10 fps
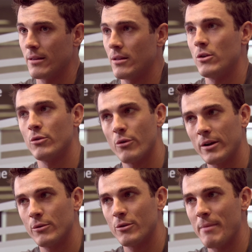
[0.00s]
senior
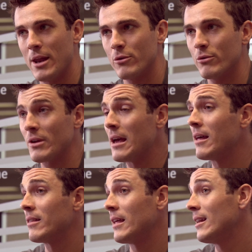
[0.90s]
directors and managers,
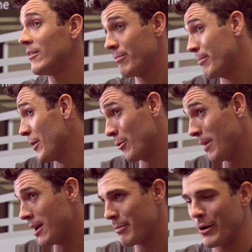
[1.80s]
they live by their
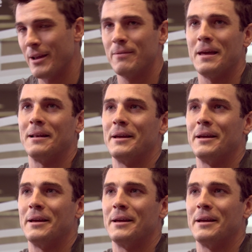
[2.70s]
BlackBerry. They